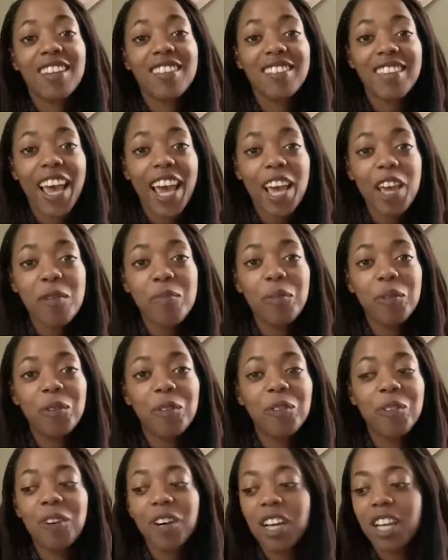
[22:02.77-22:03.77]

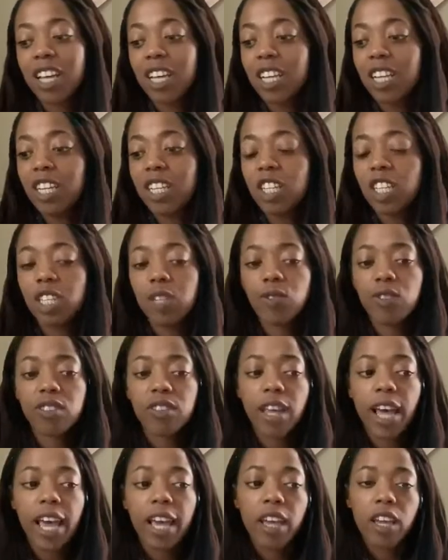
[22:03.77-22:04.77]
table, she was
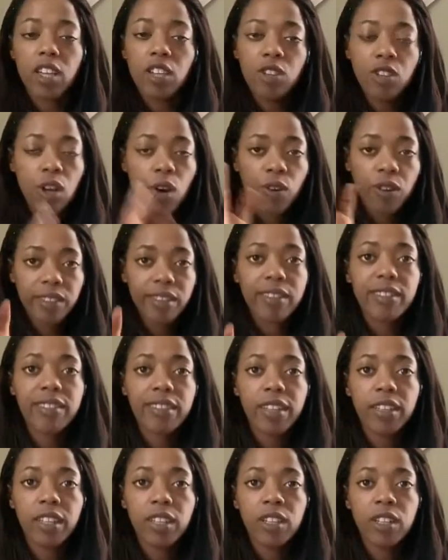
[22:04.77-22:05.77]
like, you know, it's a
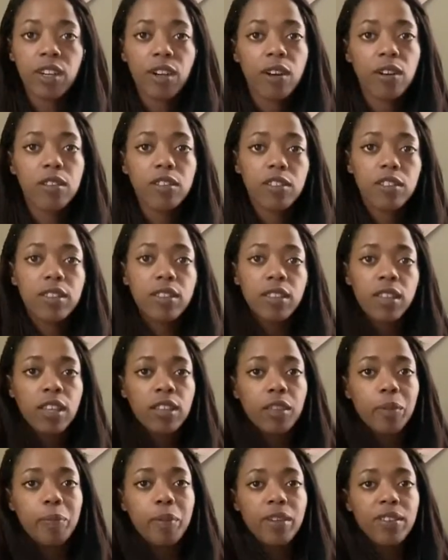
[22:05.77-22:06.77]
cylinder. Get
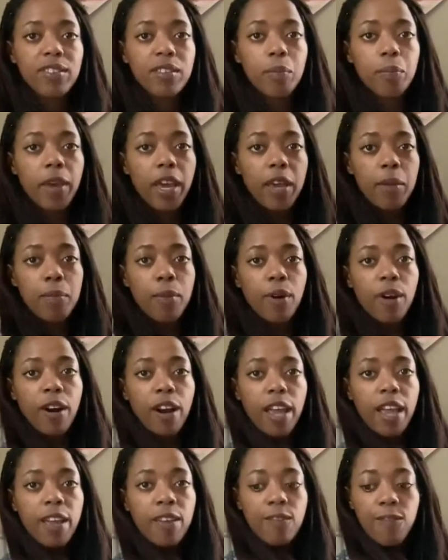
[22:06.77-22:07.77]
the piece of paper
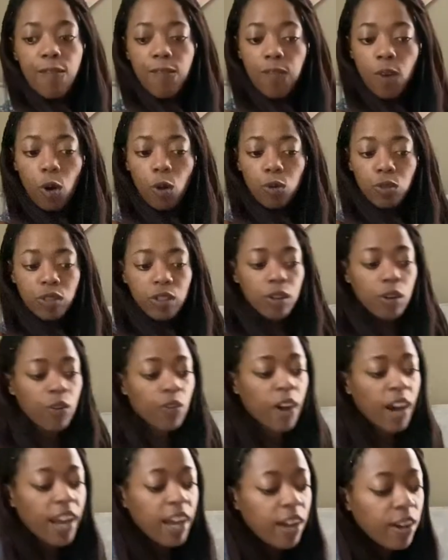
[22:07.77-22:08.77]
and fold it
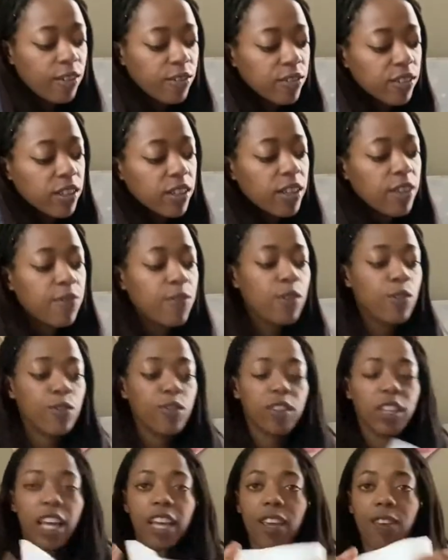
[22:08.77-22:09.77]
around. If you
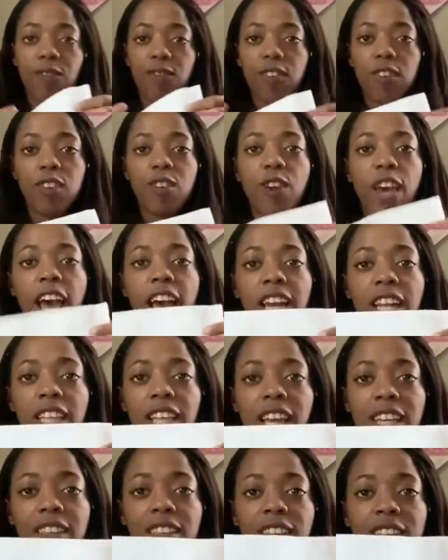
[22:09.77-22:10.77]
had it
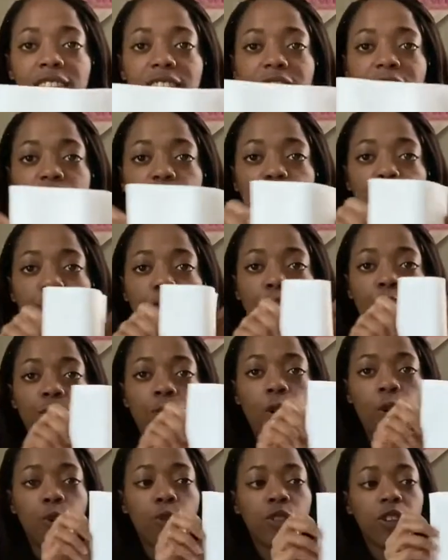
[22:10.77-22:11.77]
like this and you
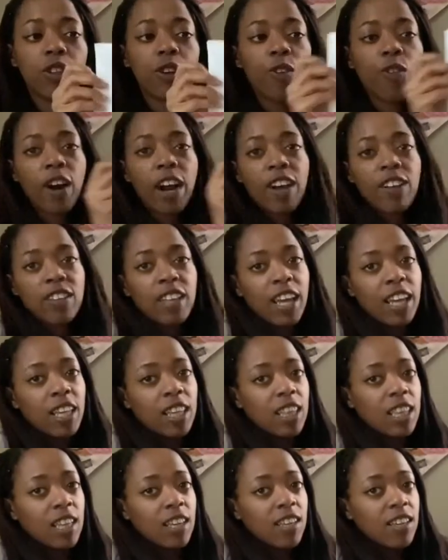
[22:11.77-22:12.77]
fold it around like
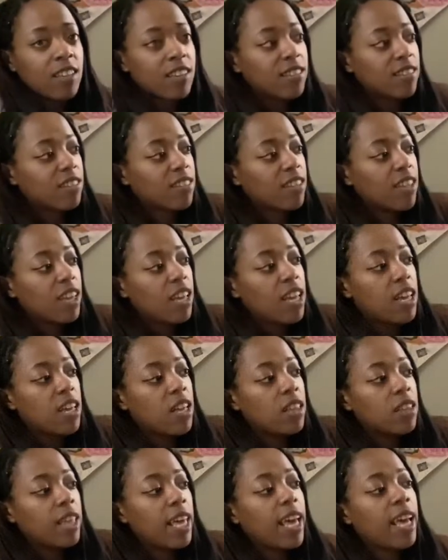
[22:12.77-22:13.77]
this,
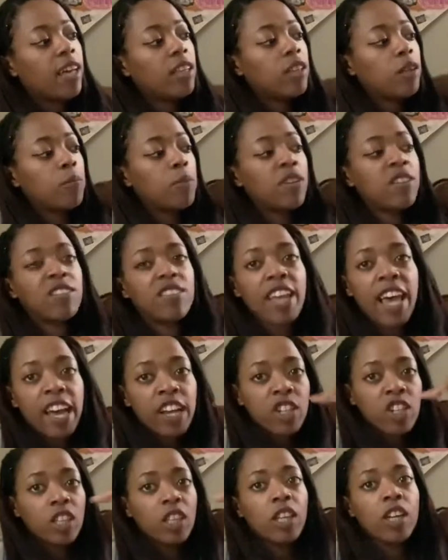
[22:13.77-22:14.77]
the elements
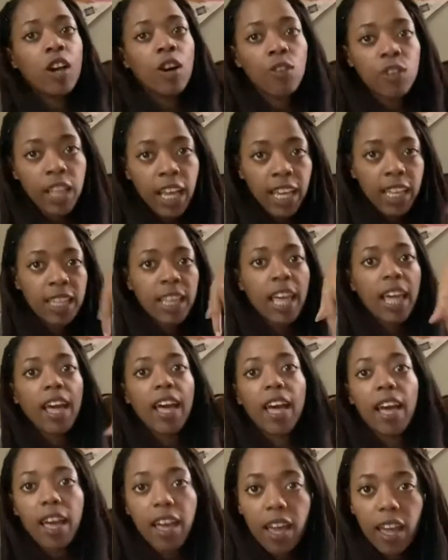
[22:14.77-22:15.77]
actually go like
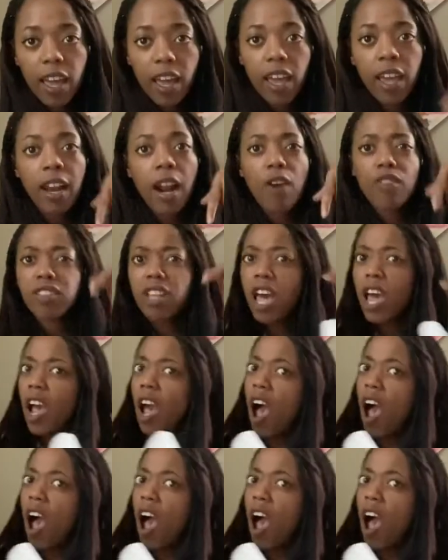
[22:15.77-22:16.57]
that. And I was like,